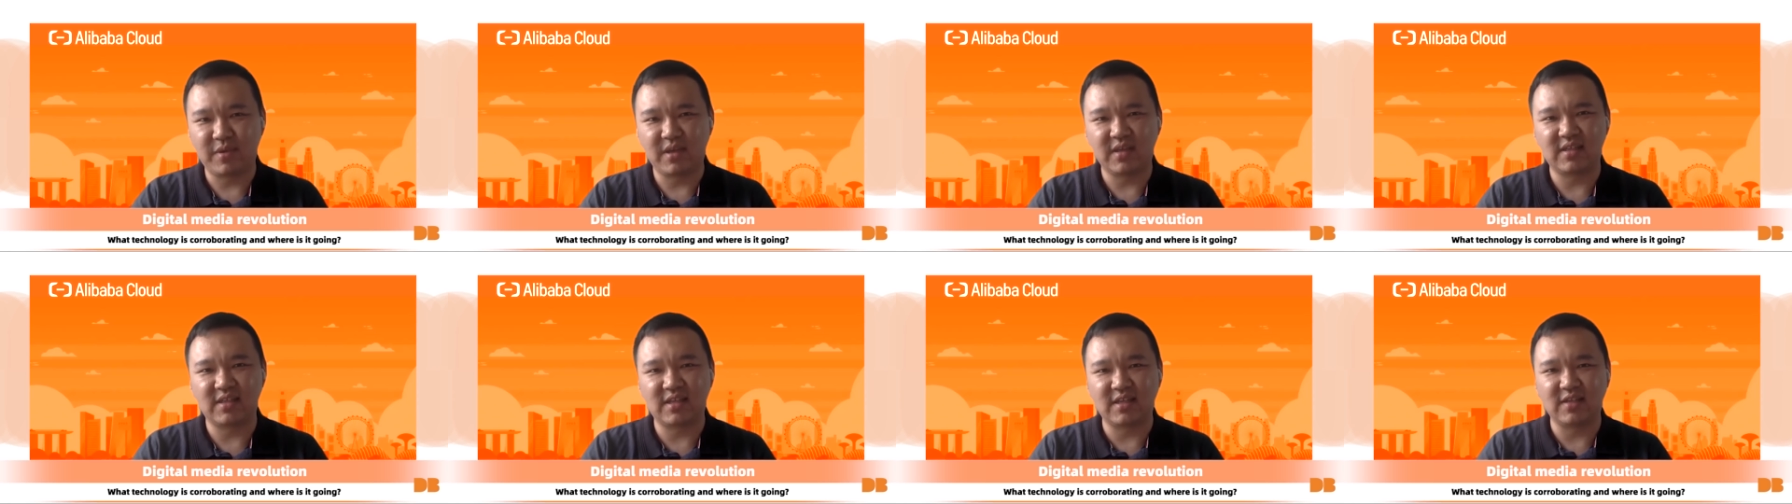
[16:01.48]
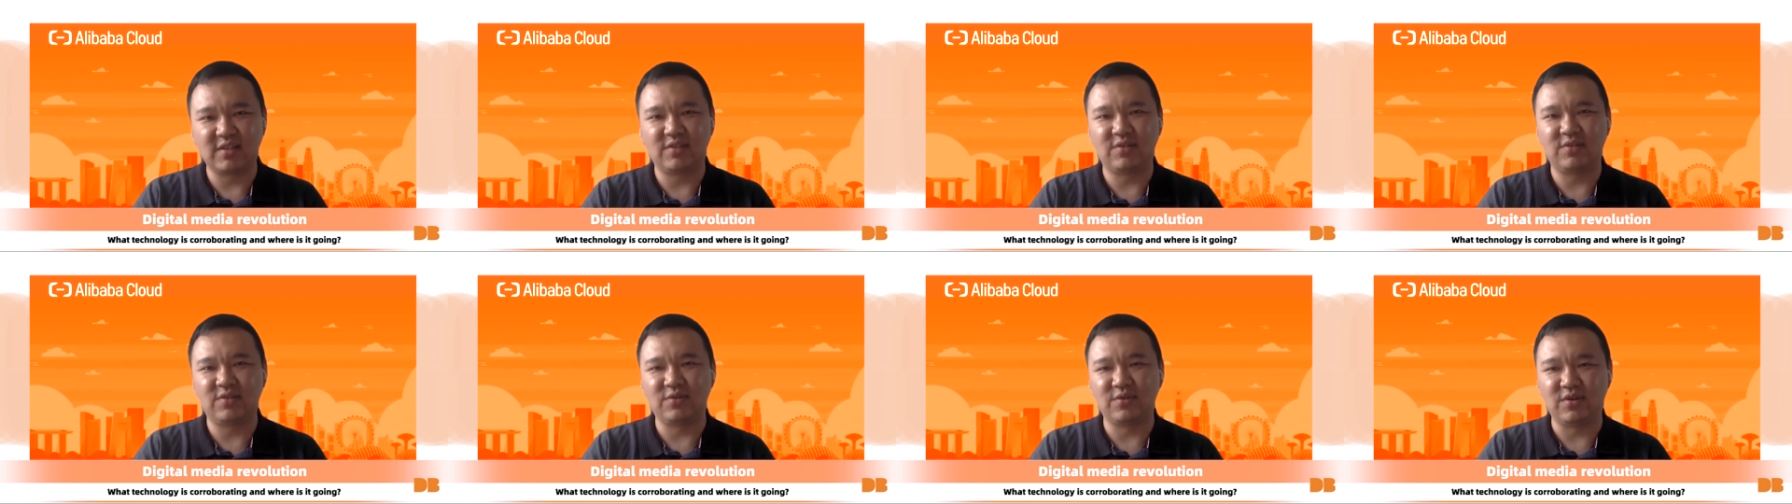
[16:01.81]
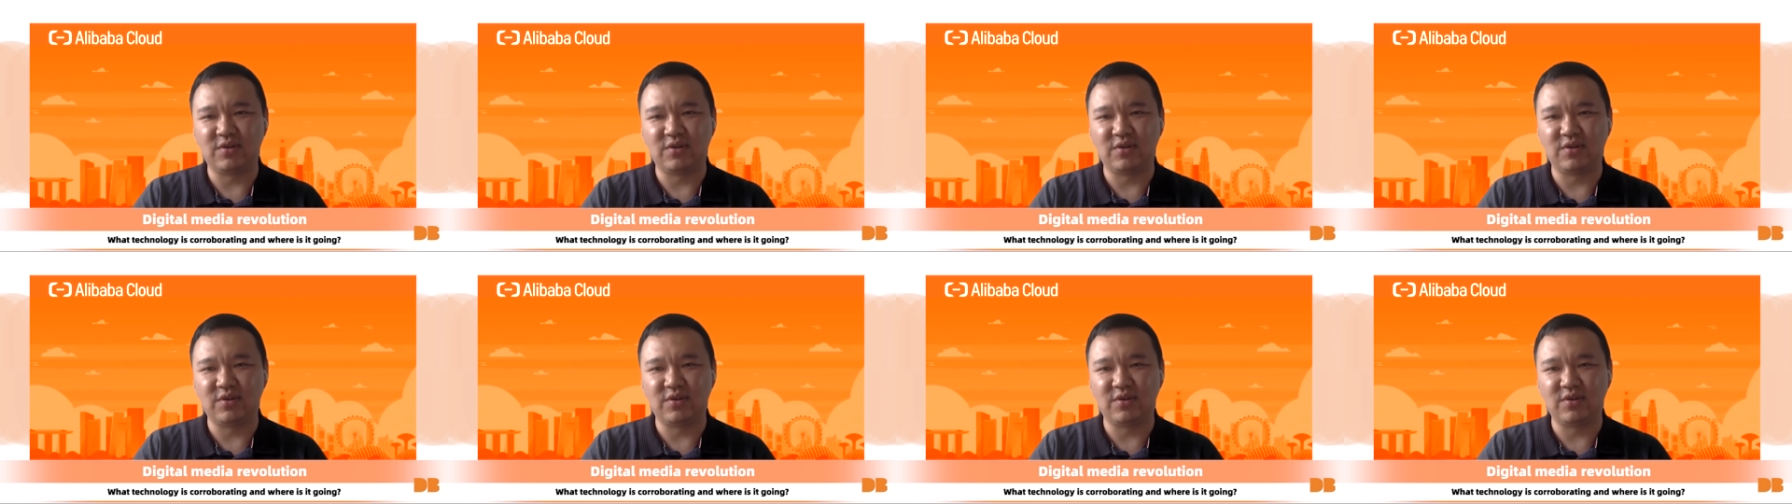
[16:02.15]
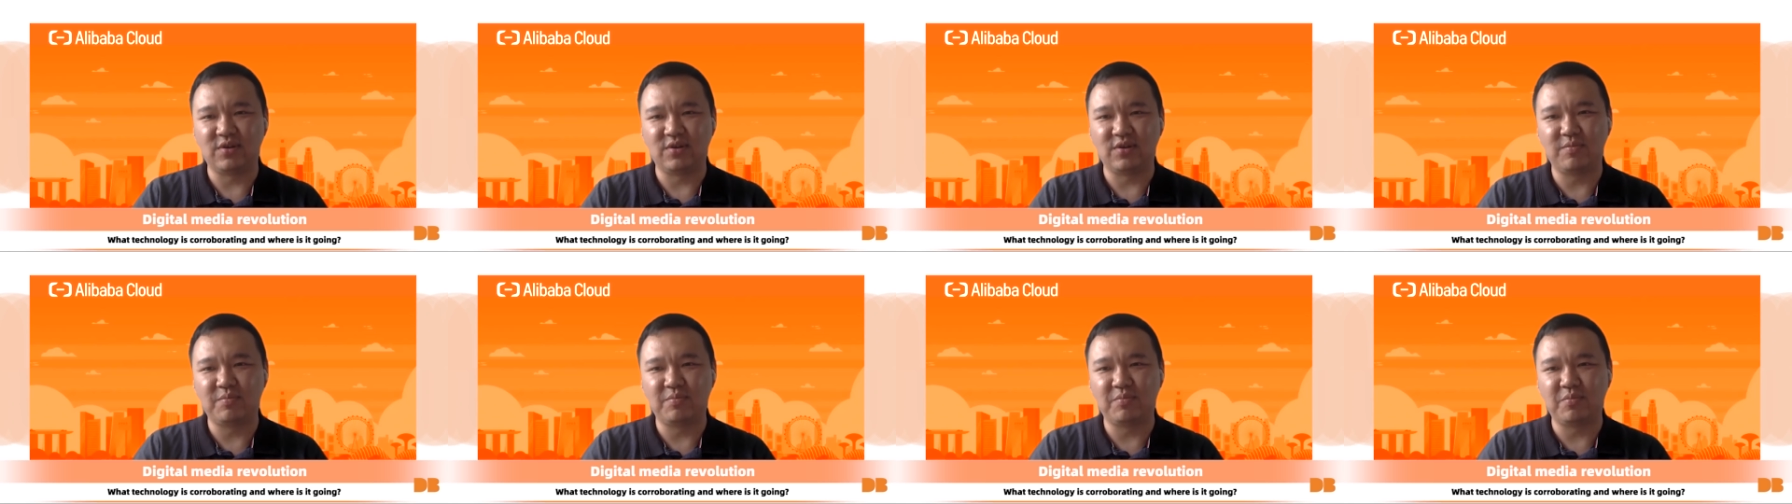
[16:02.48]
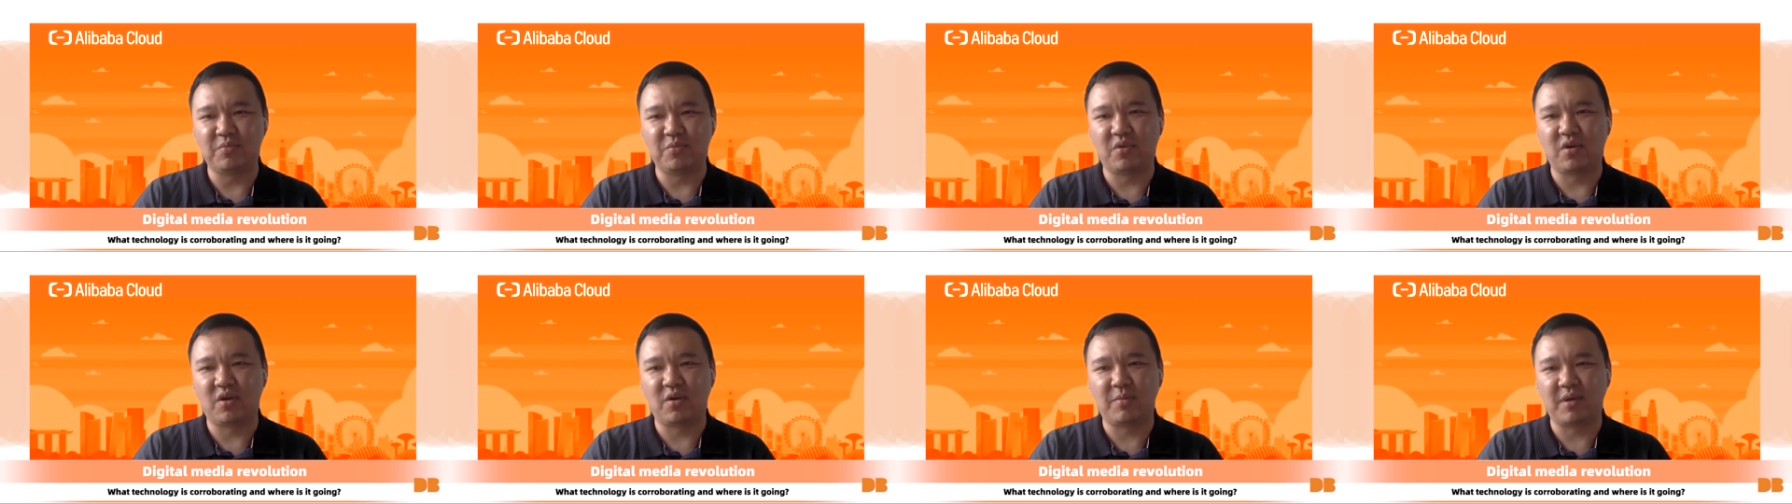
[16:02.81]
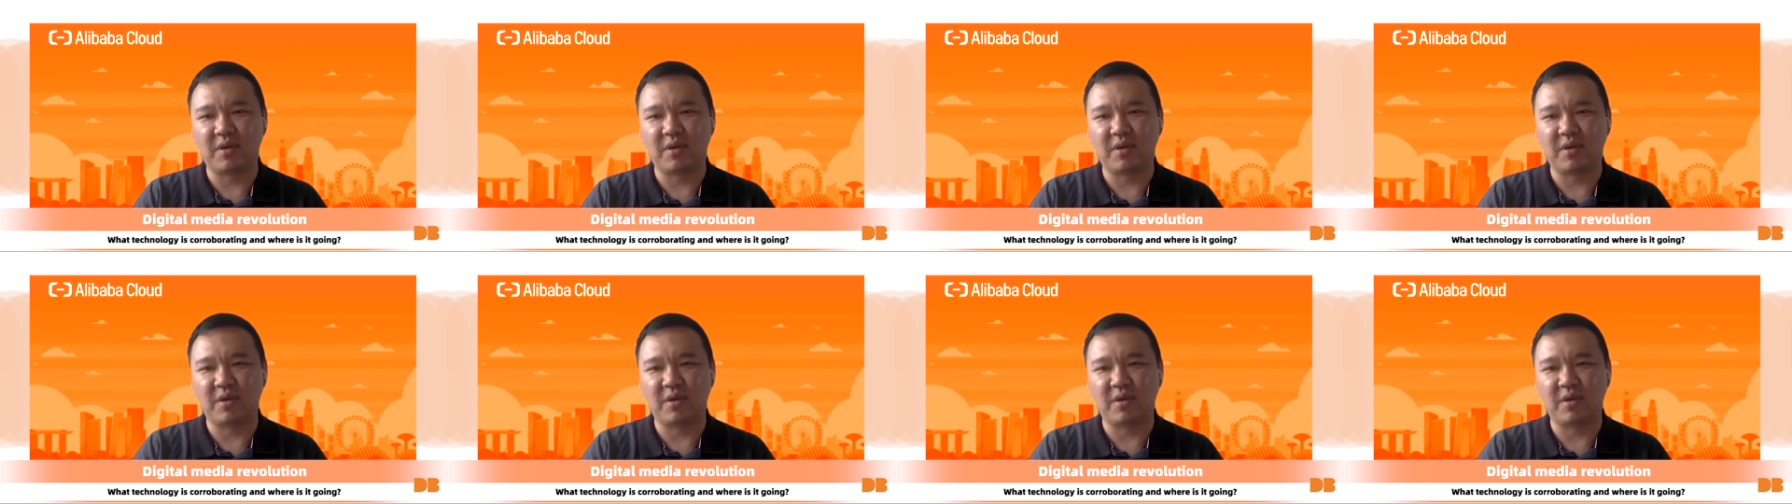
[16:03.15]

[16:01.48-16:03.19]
business to know more